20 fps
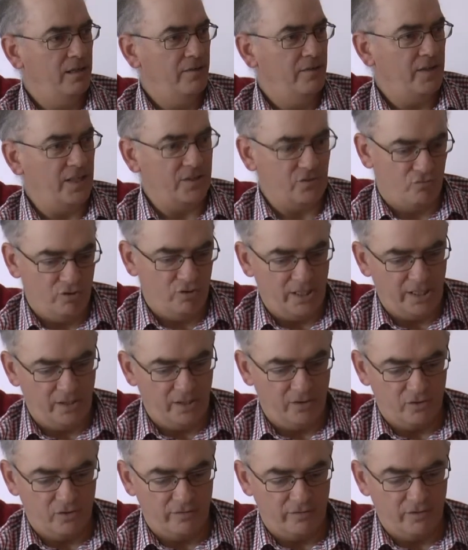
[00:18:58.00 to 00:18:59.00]
That's really
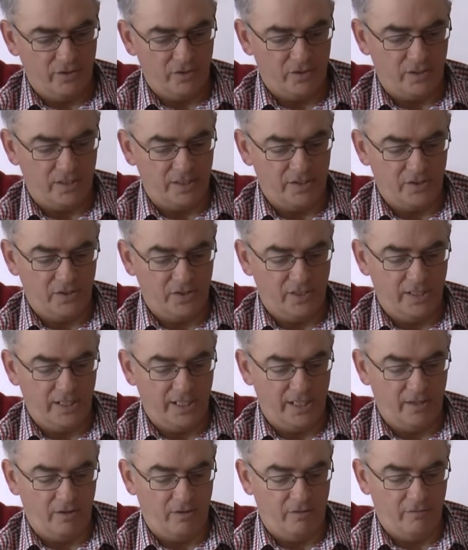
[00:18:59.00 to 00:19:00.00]
controversial. That's going to kick
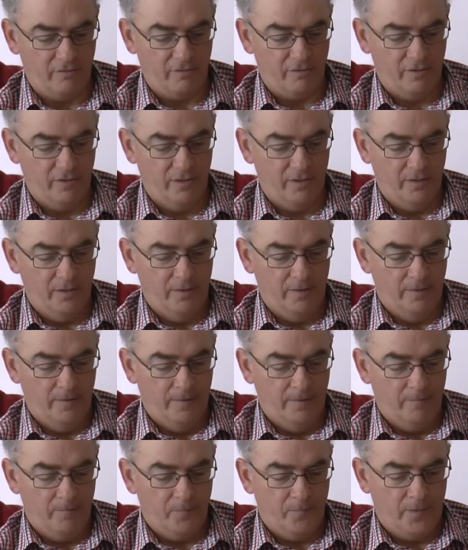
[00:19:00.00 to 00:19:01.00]
off.
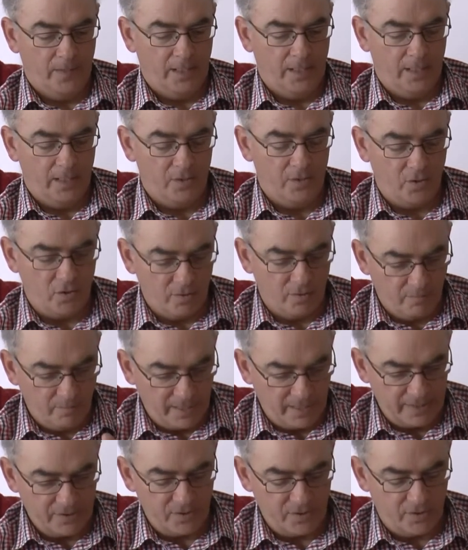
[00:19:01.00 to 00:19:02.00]
You're using
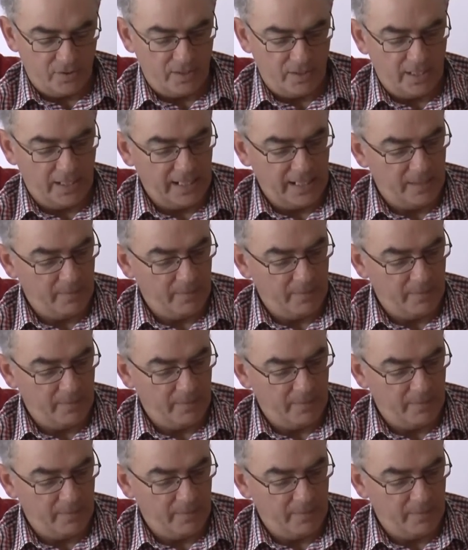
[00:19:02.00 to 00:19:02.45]
passage again